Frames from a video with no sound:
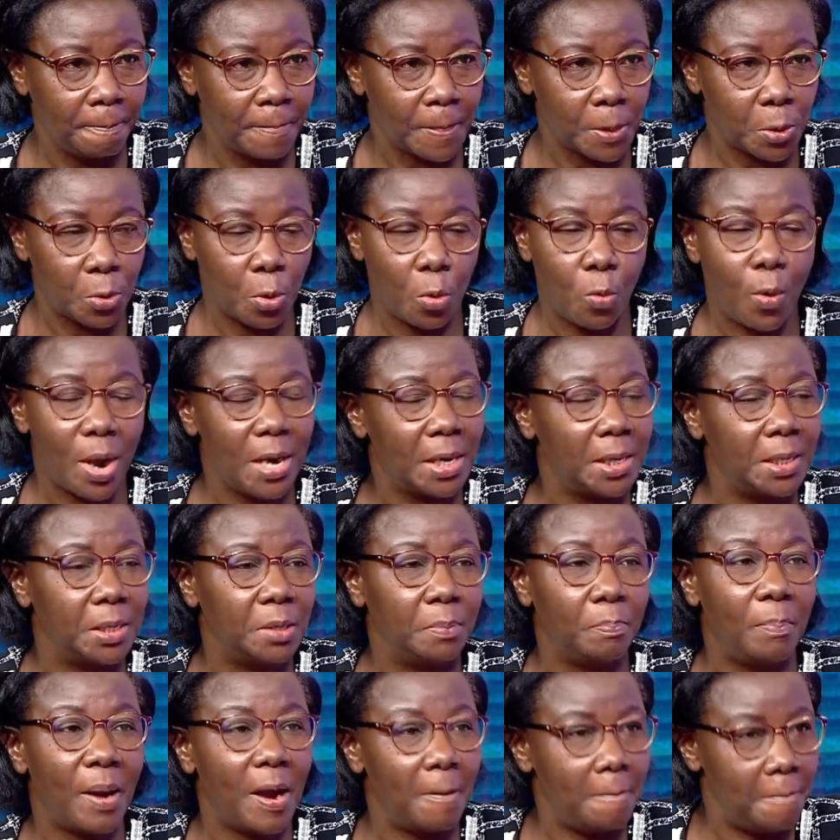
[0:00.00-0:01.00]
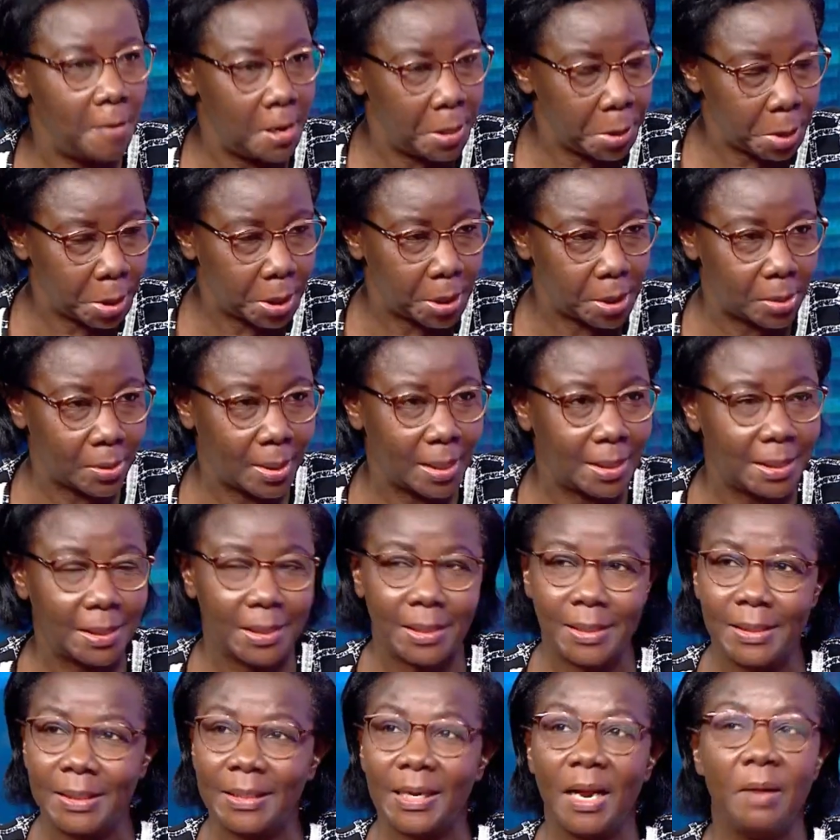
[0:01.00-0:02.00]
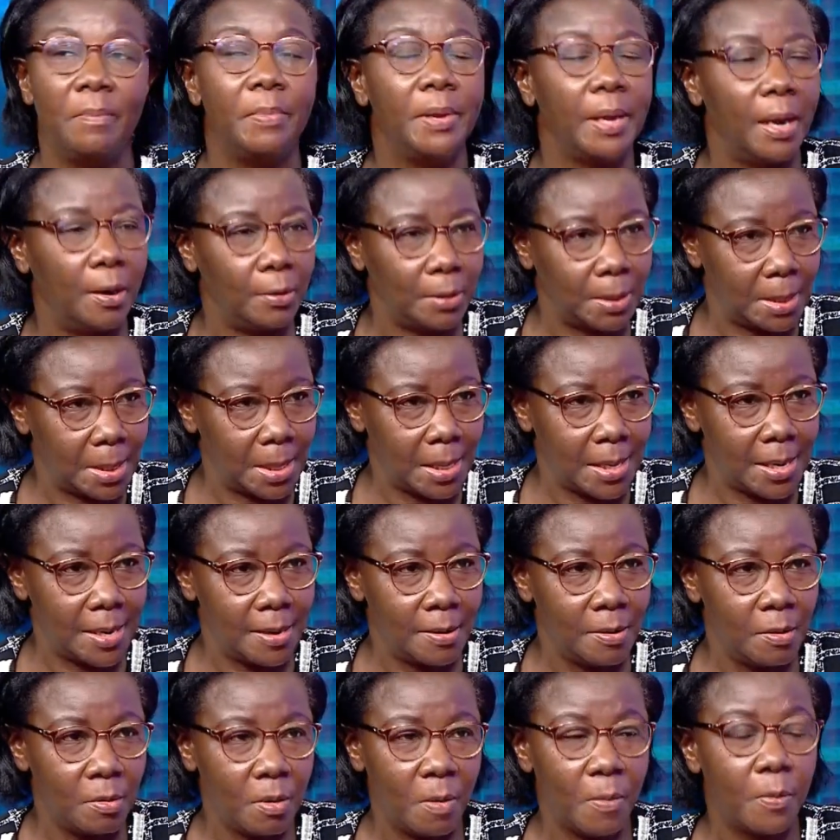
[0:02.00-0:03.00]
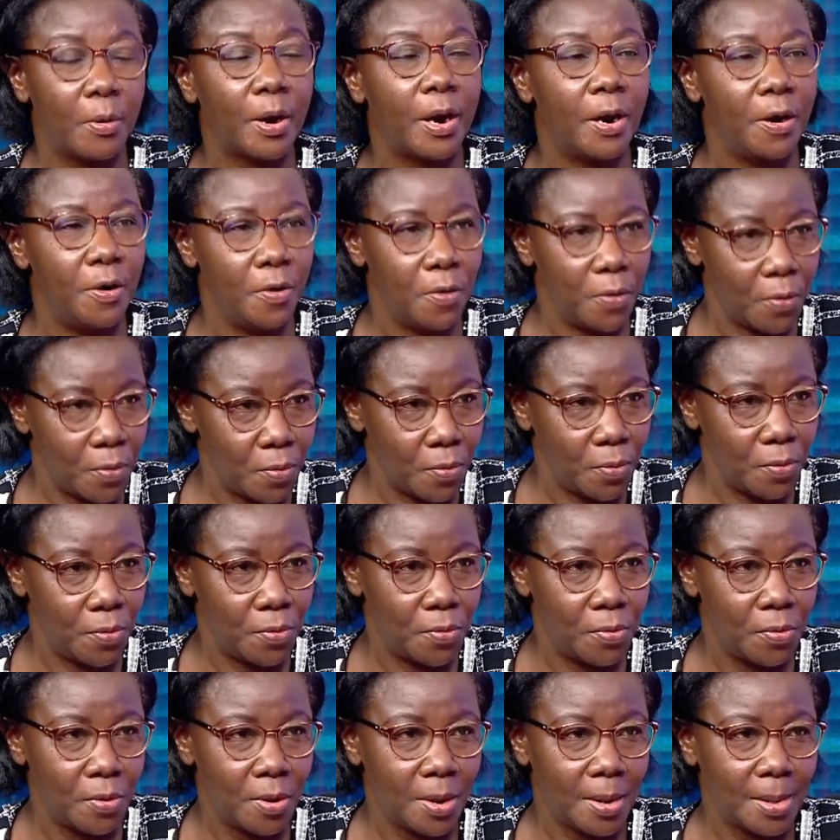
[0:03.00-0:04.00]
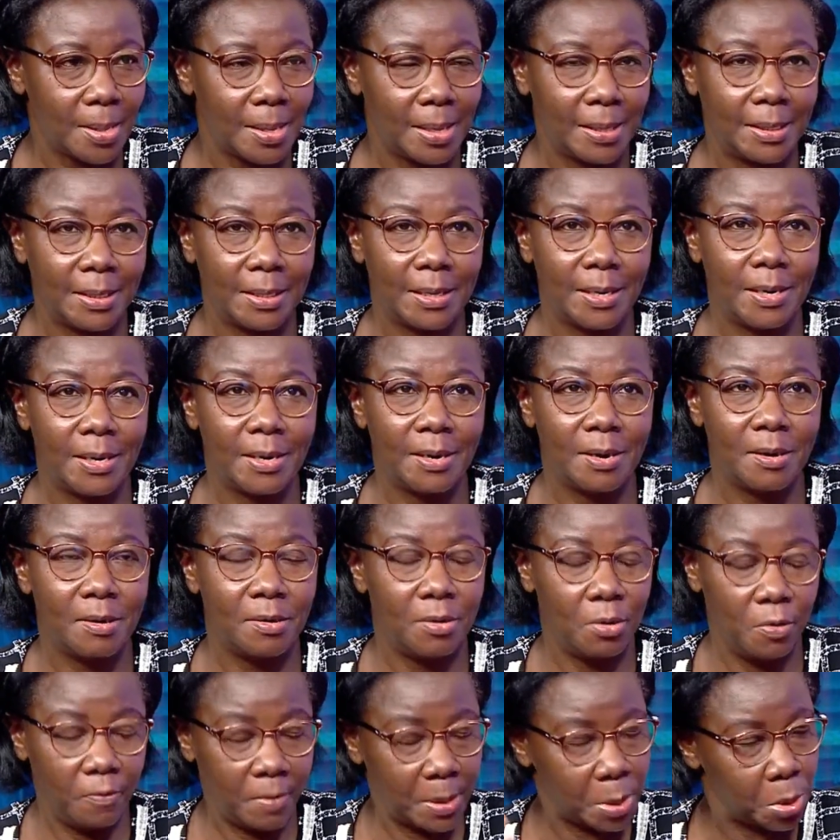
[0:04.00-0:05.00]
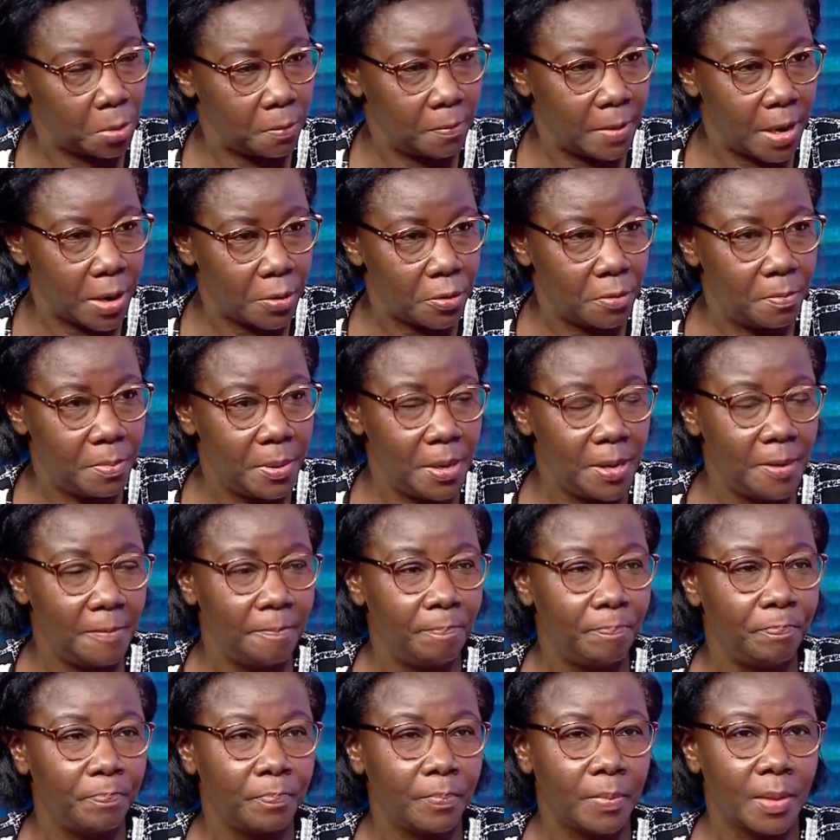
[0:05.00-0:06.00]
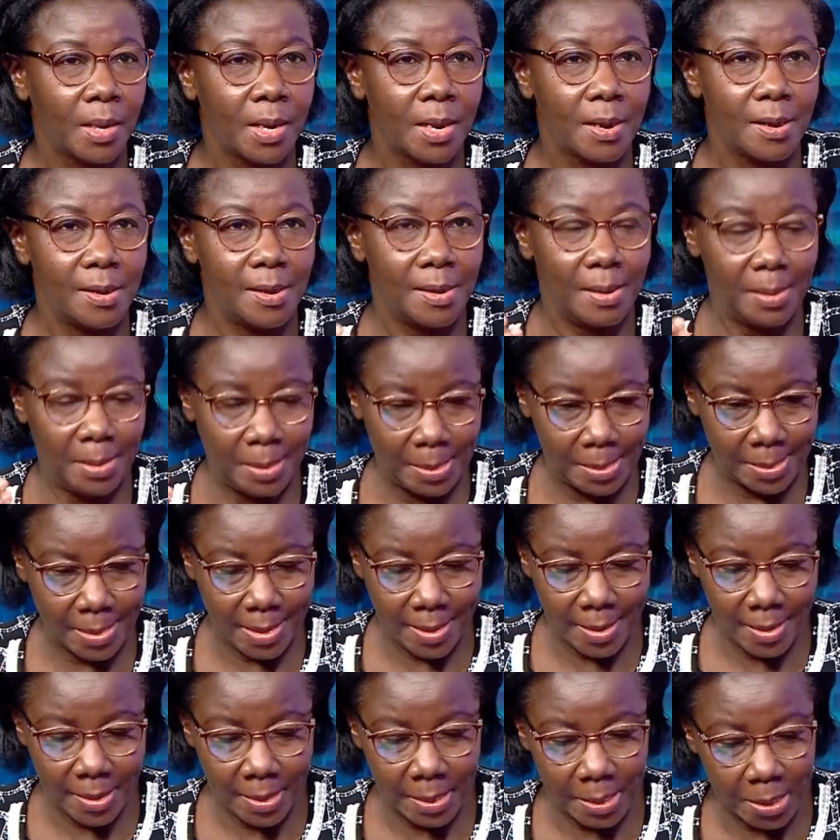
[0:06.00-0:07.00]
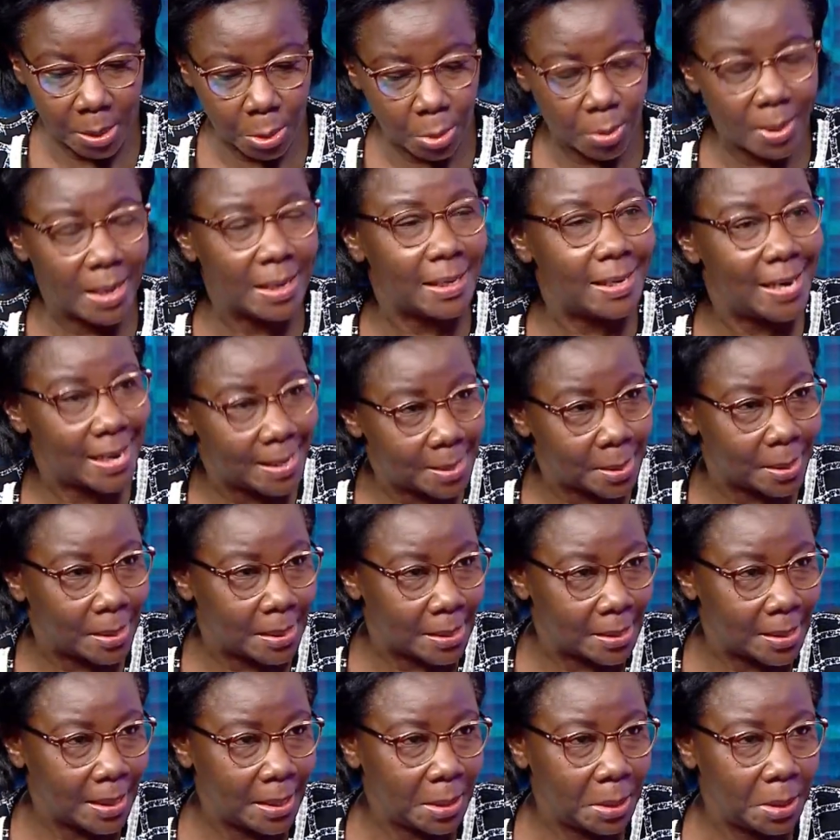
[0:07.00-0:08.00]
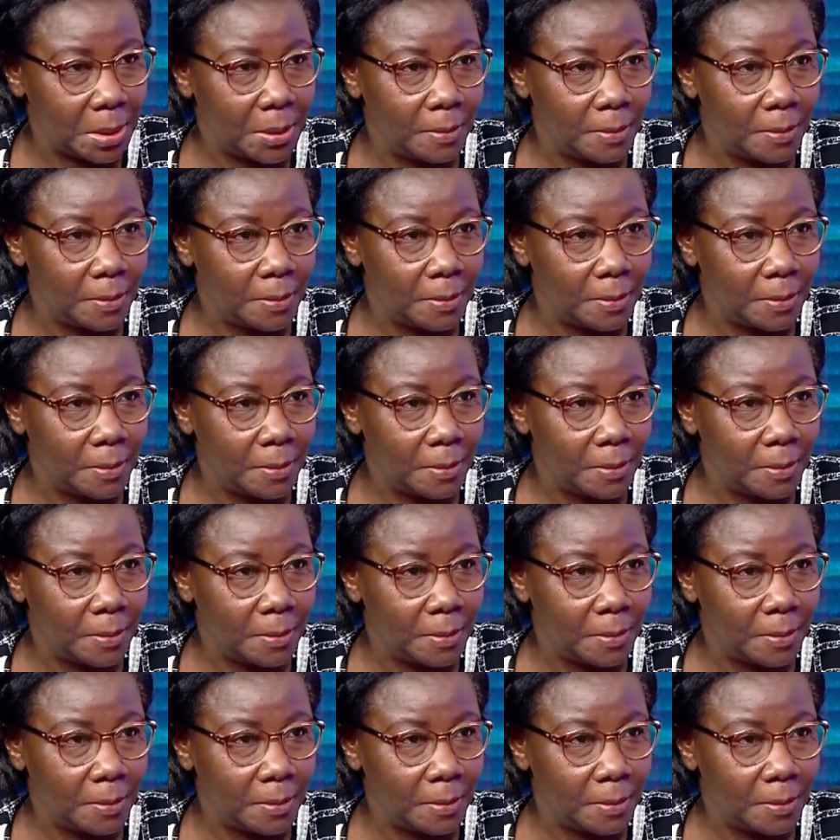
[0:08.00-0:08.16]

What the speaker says: So we want it published so that it can be out there. You can know that University of Nairobi is an institution that does research.